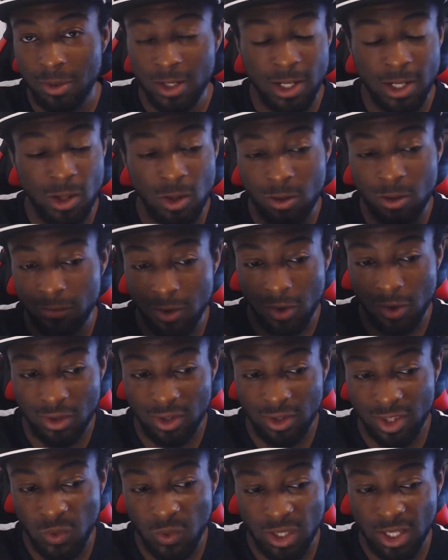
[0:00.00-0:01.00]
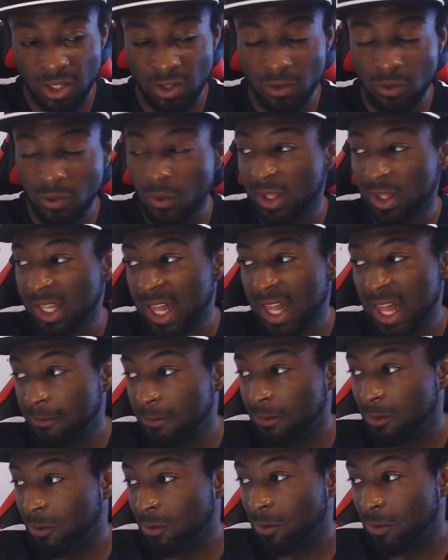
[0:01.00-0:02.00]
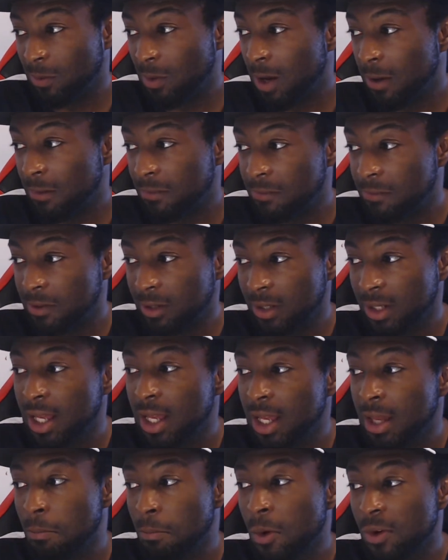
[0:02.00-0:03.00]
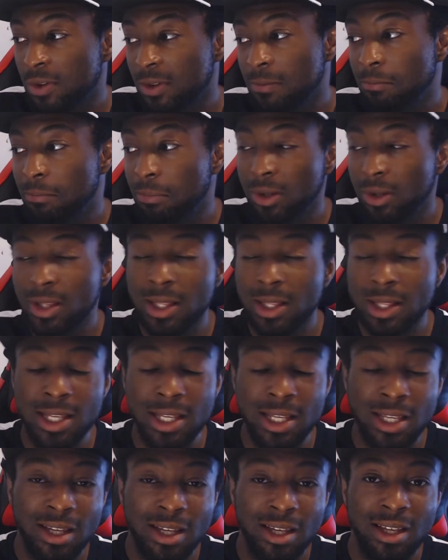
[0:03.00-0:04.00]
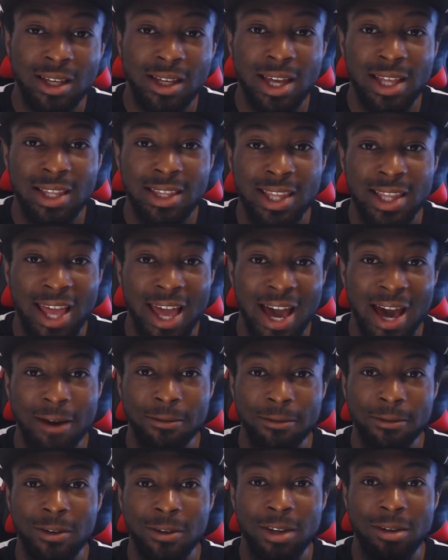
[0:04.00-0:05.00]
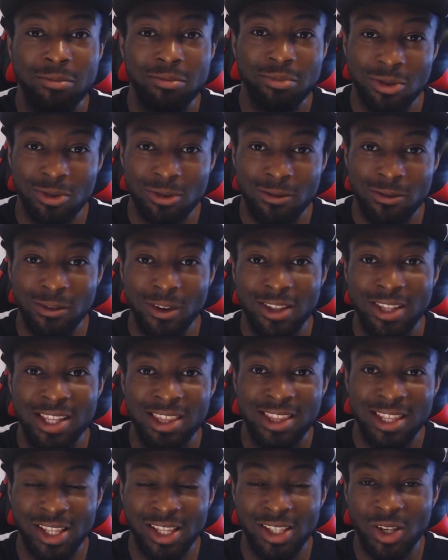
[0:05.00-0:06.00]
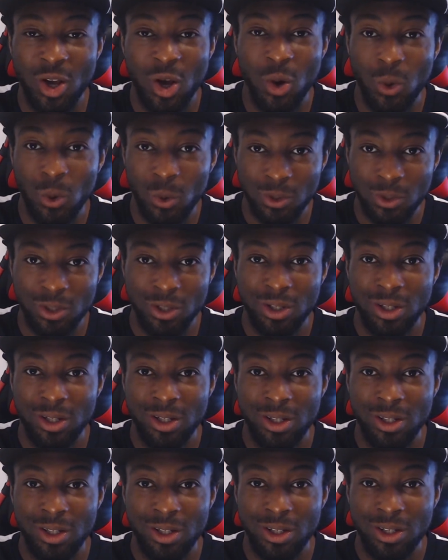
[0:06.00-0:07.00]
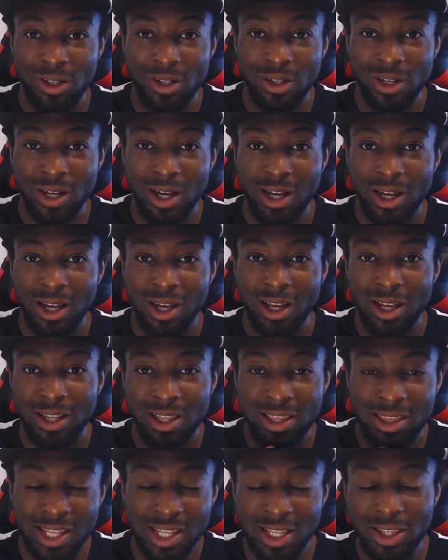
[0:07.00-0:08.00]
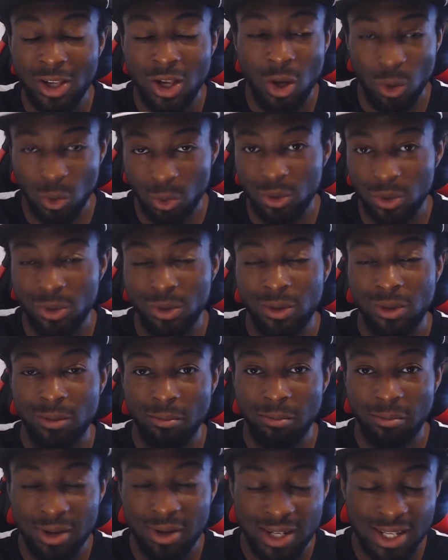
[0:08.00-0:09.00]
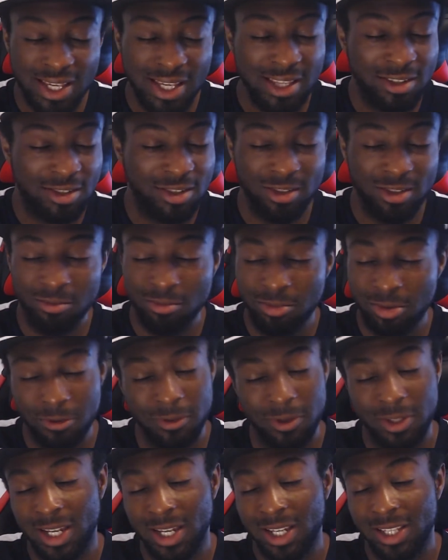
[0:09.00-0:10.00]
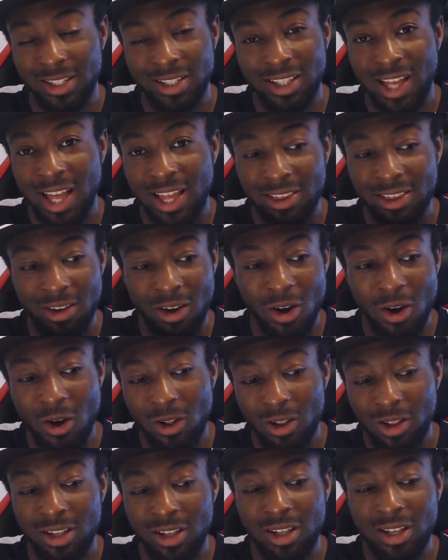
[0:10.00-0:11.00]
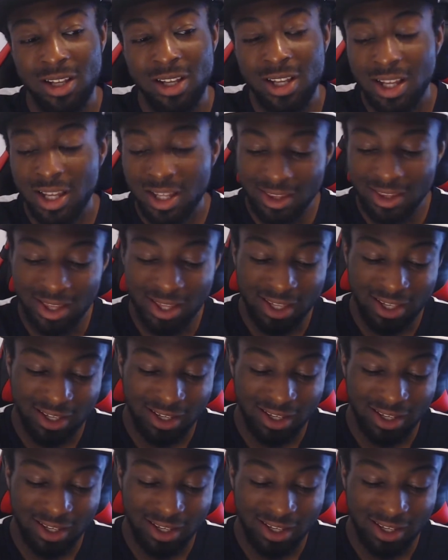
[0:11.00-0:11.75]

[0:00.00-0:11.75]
looking forward to seeing what they have to offer. Most importantly, they have to improve on the netcode. Netcode. Please just improve on that. That's all. It's like,